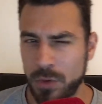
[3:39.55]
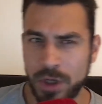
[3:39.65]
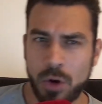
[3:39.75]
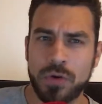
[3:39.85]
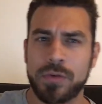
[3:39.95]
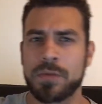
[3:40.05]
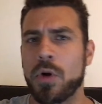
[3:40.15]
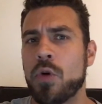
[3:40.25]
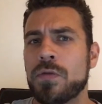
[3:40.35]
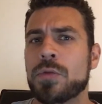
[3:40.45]
Manoa oh,
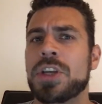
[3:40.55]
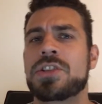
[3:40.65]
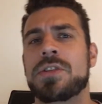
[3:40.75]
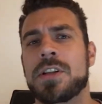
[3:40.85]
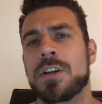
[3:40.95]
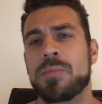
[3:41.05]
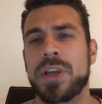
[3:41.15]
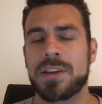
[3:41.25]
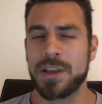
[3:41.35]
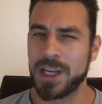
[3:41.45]
sort of overreached a
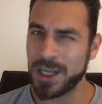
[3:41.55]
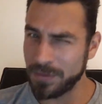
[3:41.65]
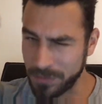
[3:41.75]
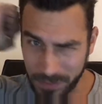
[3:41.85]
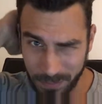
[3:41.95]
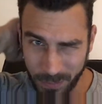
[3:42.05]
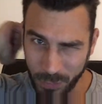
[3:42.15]
little bit and kind of